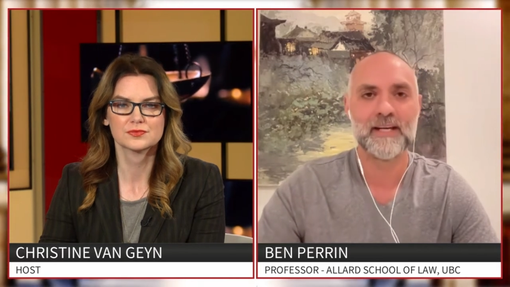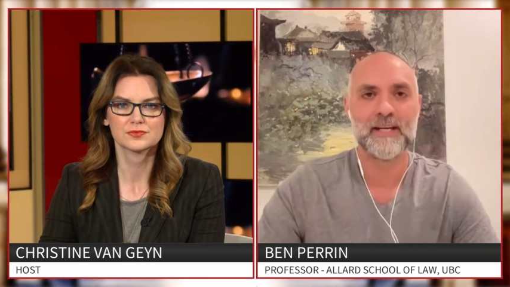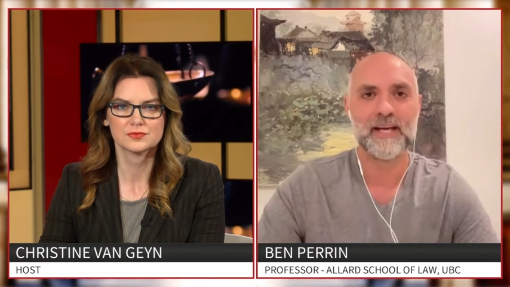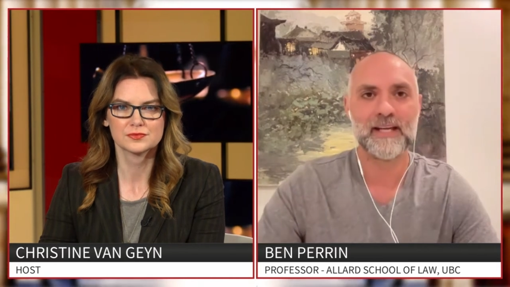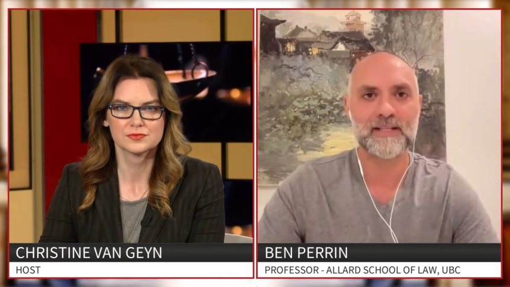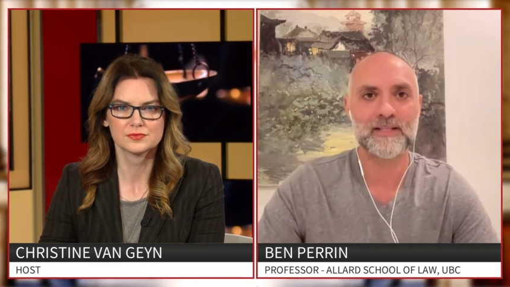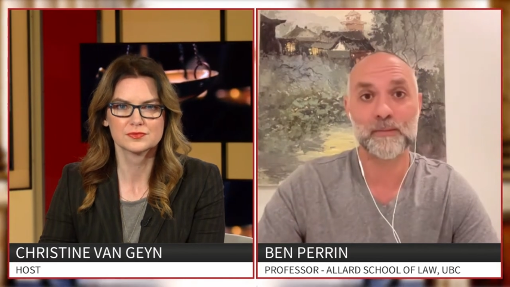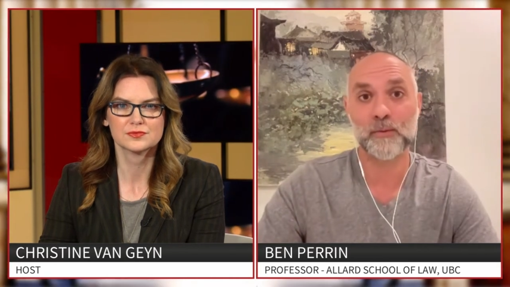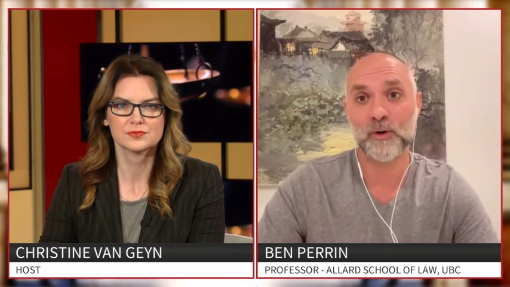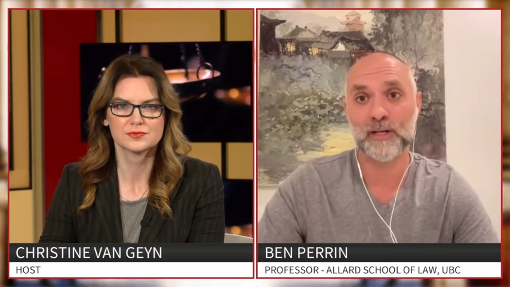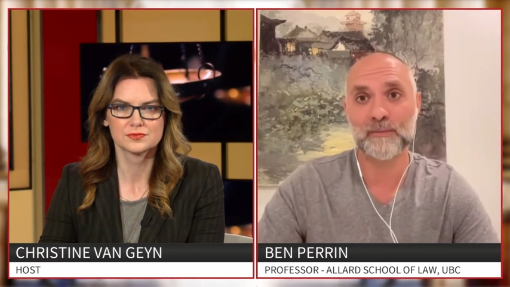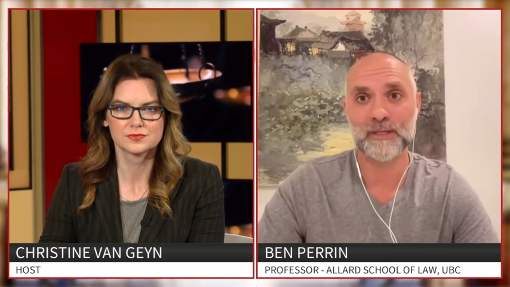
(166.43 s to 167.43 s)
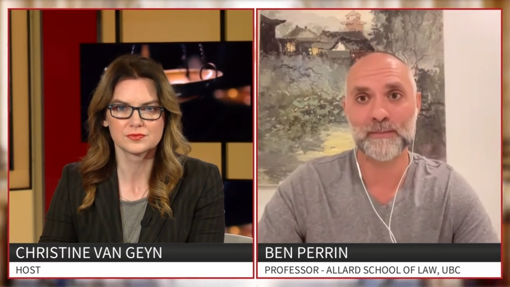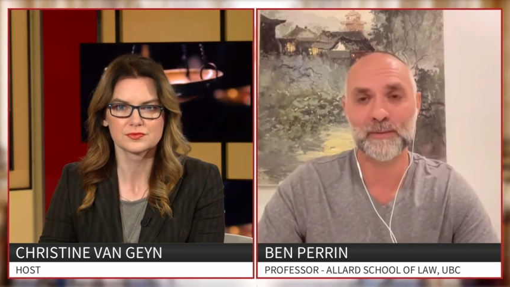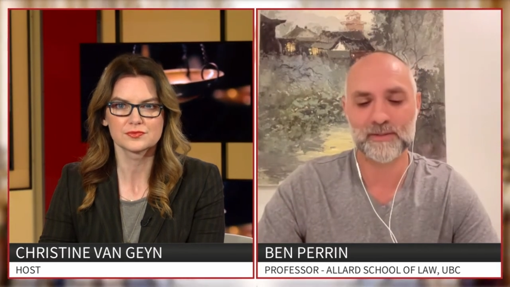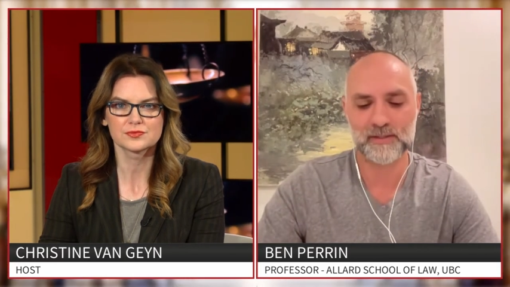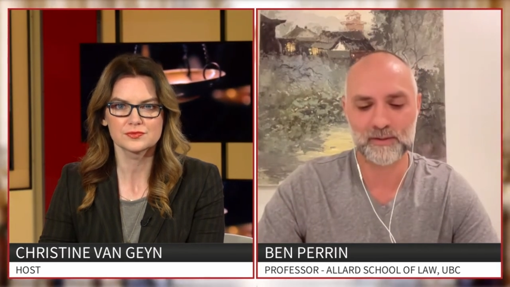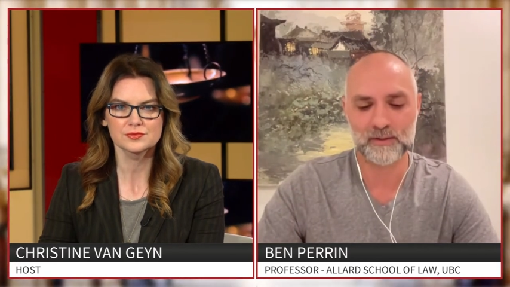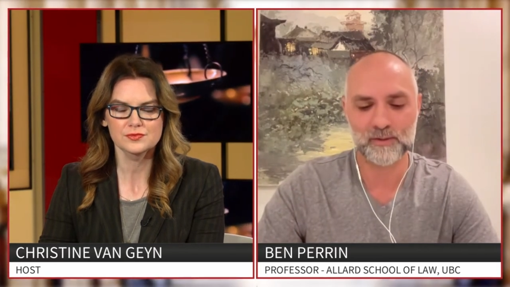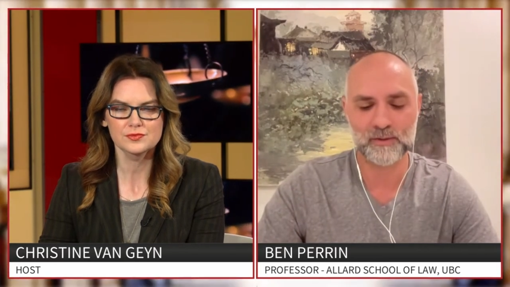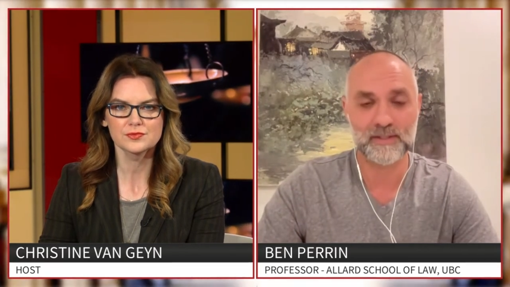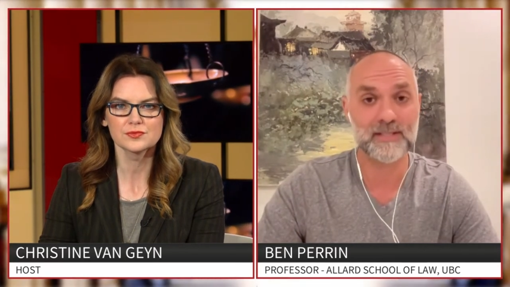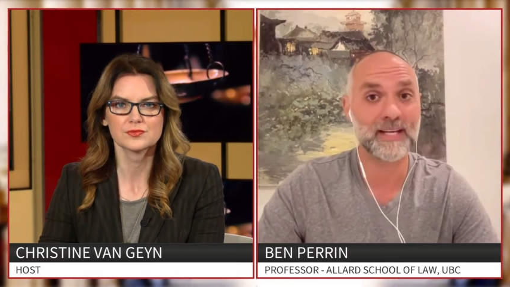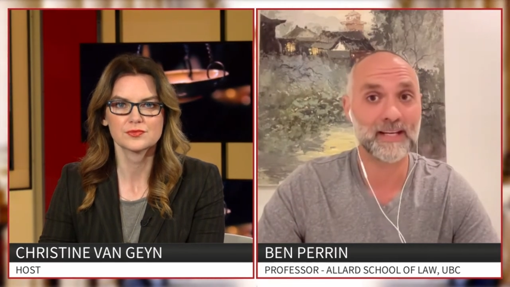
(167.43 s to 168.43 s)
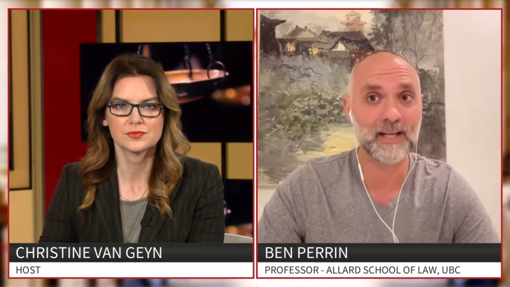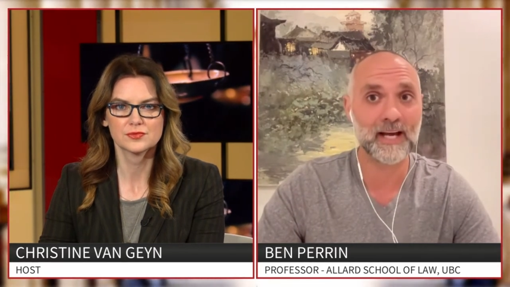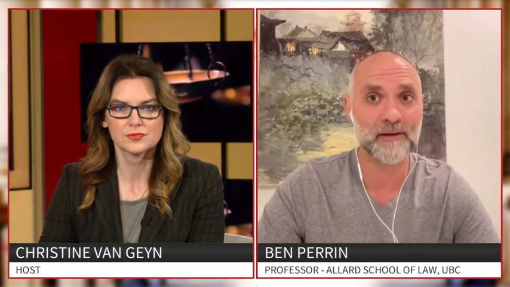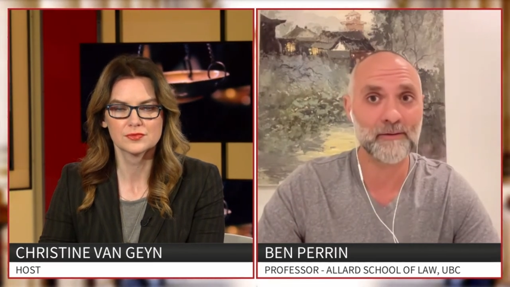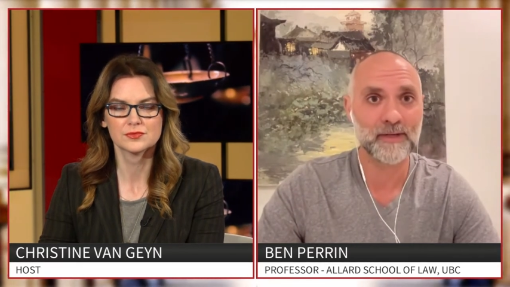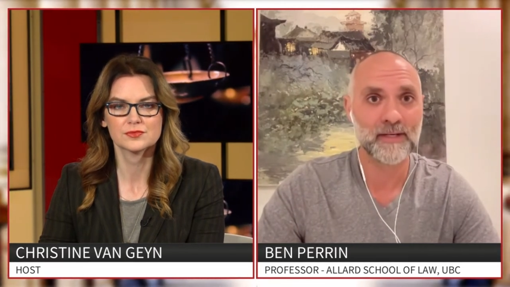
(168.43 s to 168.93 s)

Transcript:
Speaker 1: and supporting people to stay alive